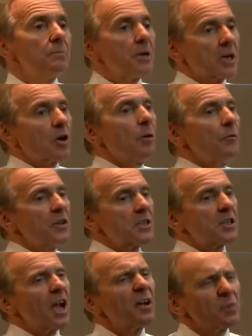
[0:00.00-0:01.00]
but a
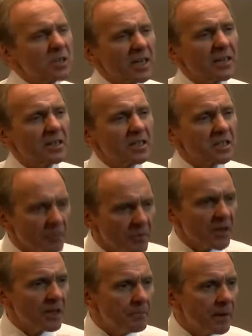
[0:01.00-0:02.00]
confidence. I would say there's
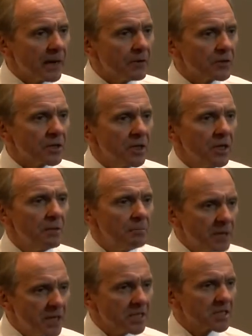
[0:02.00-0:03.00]
something about
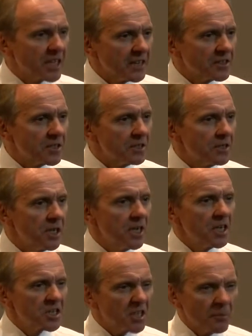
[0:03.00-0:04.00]
being centered,
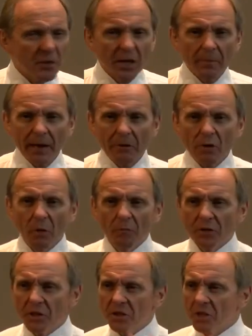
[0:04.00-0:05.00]
something about
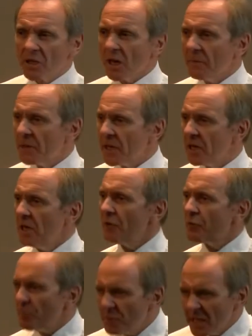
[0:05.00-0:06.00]
confidence coming
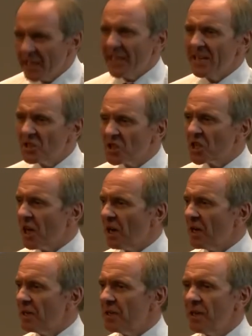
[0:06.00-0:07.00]
from the
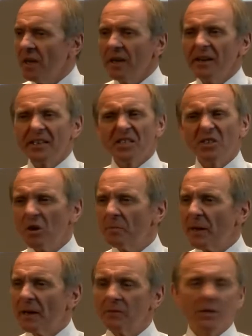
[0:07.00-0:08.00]
inside. It's not
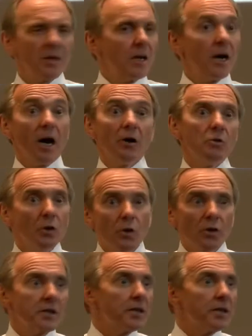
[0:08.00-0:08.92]
about, oh look,